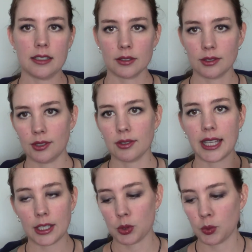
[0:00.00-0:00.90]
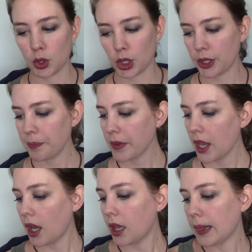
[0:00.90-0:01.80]
to get to work.
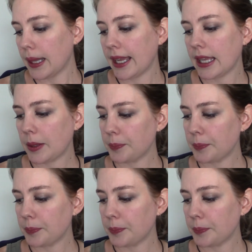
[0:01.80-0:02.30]
Like